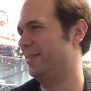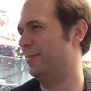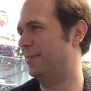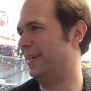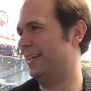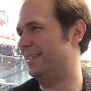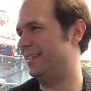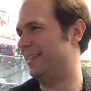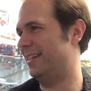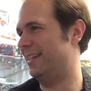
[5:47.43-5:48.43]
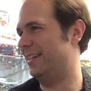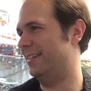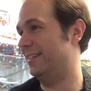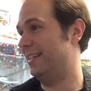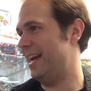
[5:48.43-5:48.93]
But
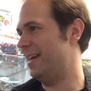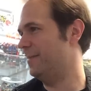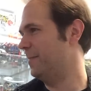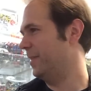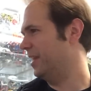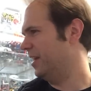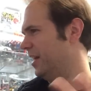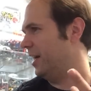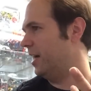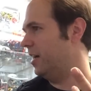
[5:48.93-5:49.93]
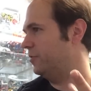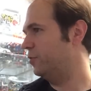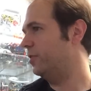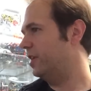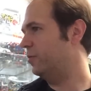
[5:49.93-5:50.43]
yeah. Do
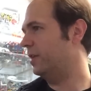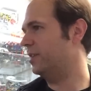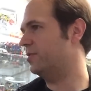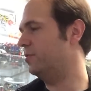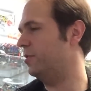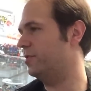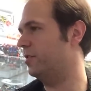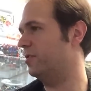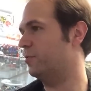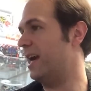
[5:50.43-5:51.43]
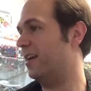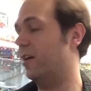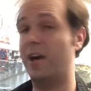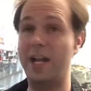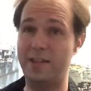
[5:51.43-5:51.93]
we think we'll get Studio Series
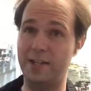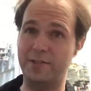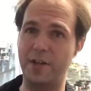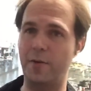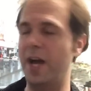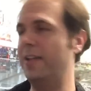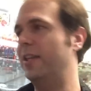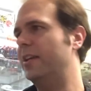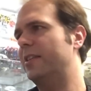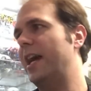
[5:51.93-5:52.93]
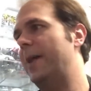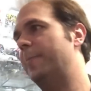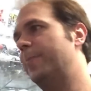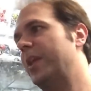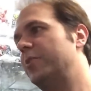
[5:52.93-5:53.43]
Wreck-R? I think so. I think that
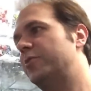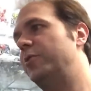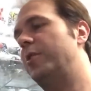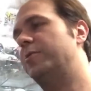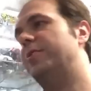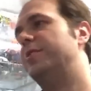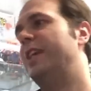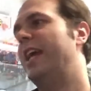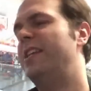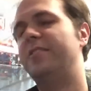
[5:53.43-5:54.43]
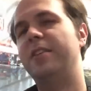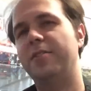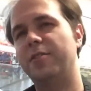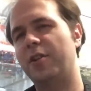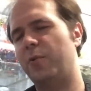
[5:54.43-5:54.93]
Studio Series 86
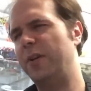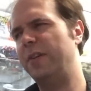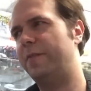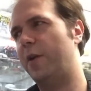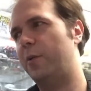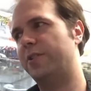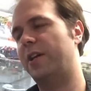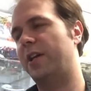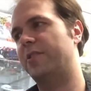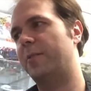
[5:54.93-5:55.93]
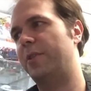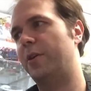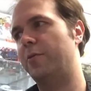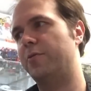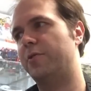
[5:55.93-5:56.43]
is going to really focus on some of
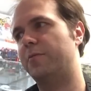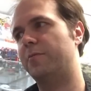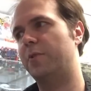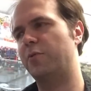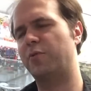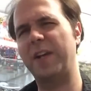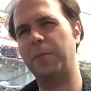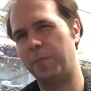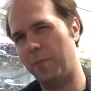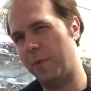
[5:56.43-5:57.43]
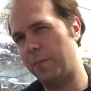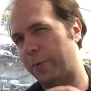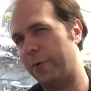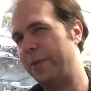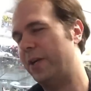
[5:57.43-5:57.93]
those like
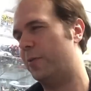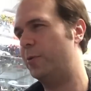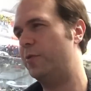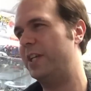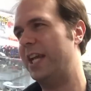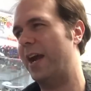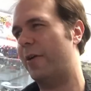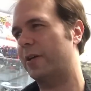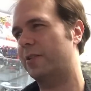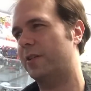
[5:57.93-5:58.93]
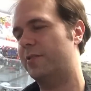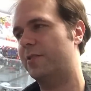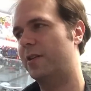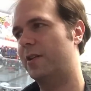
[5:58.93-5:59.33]
premiere movie characters.